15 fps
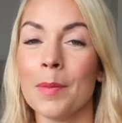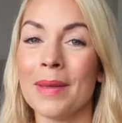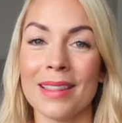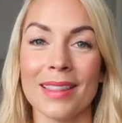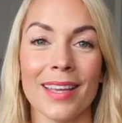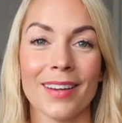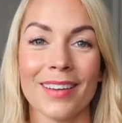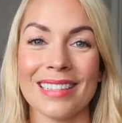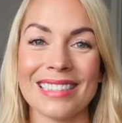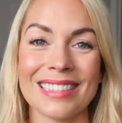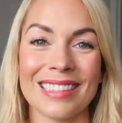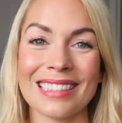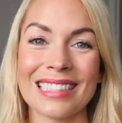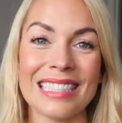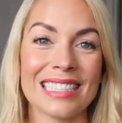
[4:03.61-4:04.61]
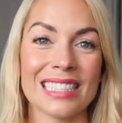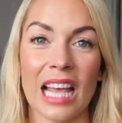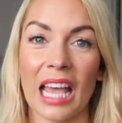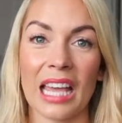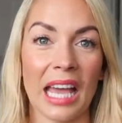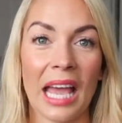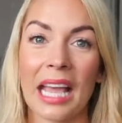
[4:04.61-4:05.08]
him in there until he's
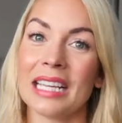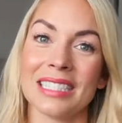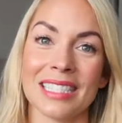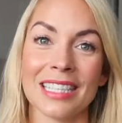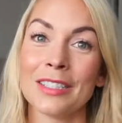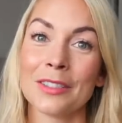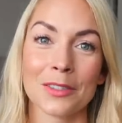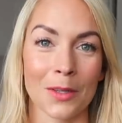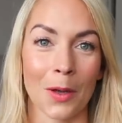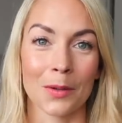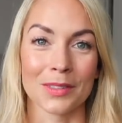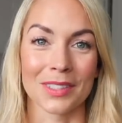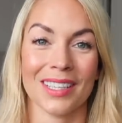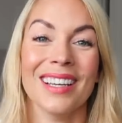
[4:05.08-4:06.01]
like 18 years old.